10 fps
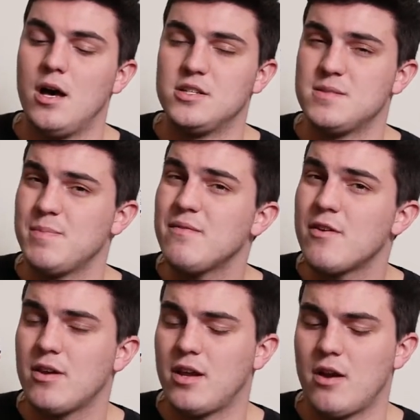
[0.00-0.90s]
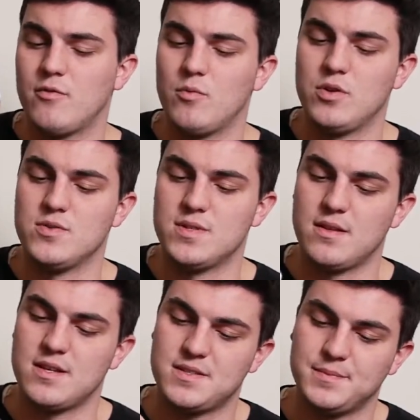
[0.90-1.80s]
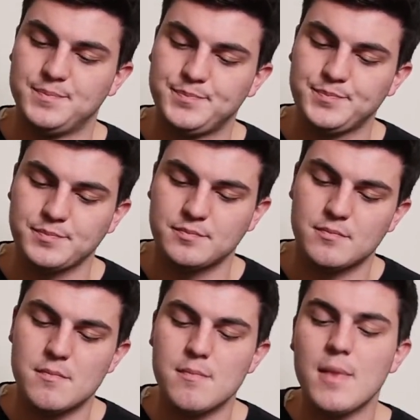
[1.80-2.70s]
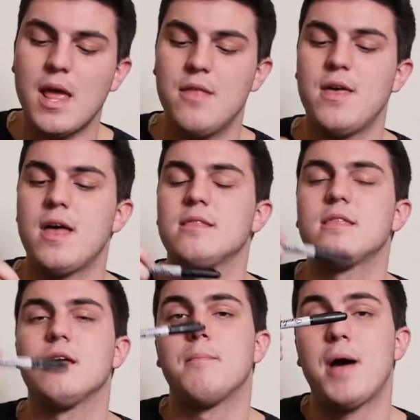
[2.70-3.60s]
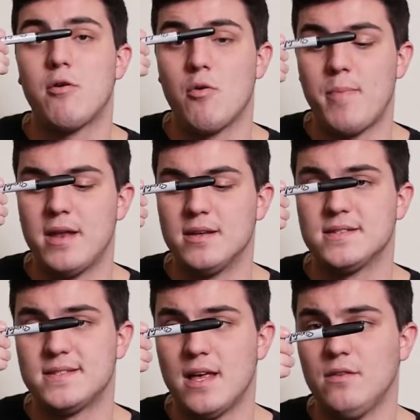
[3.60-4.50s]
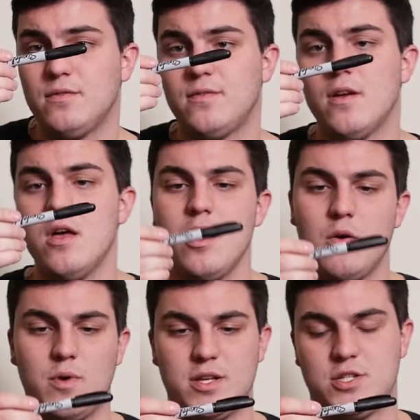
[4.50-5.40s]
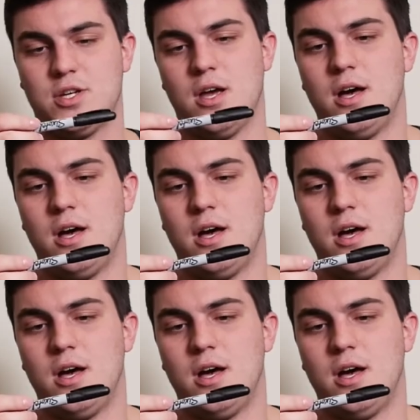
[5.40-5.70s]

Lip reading: just be very careful when using this. And then the Pyro pen itself, which